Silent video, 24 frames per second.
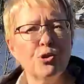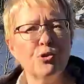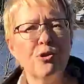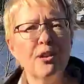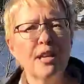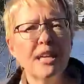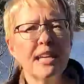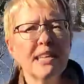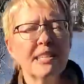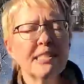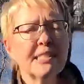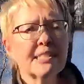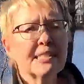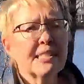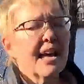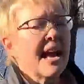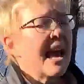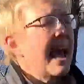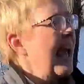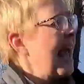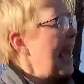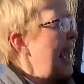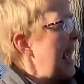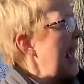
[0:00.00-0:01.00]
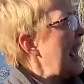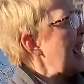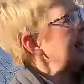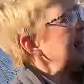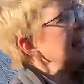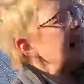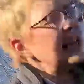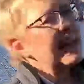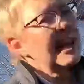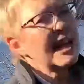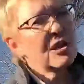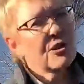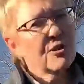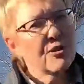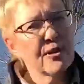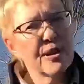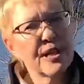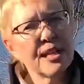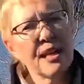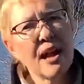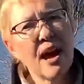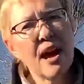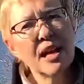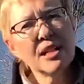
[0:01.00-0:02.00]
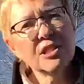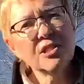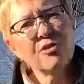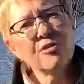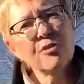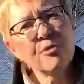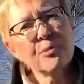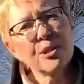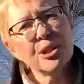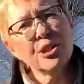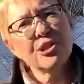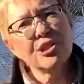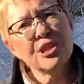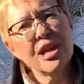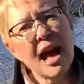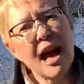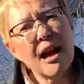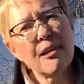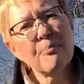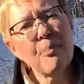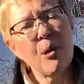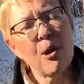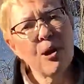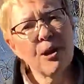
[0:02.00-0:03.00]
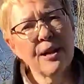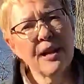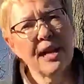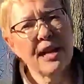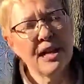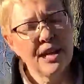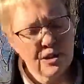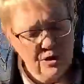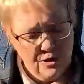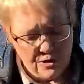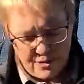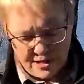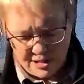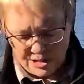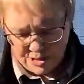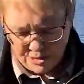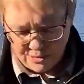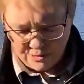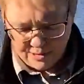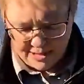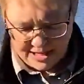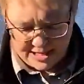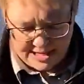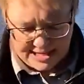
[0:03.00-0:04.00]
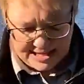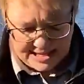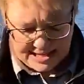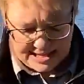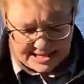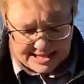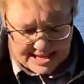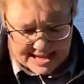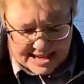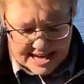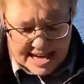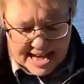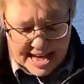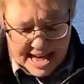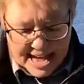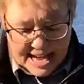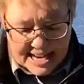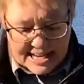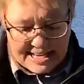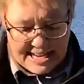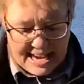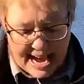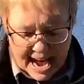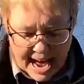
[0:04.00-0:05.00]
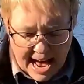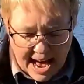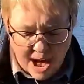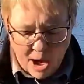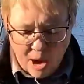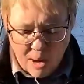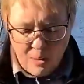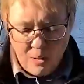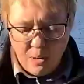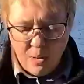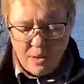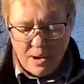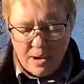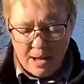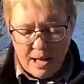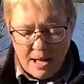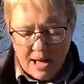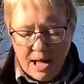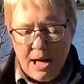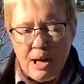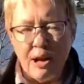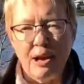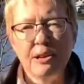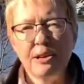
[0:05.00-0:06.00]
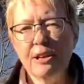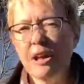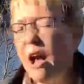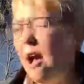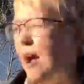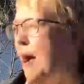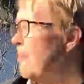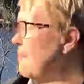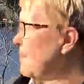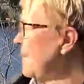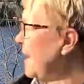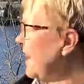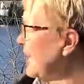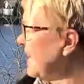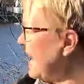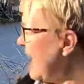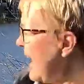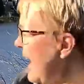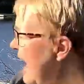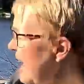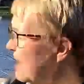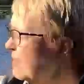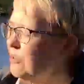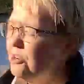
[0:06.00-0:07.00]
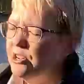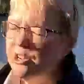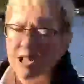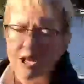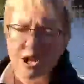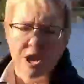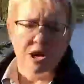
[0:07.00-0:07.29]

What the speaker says: trees and hickory nuts from the shagbark hickory tree. Now, again,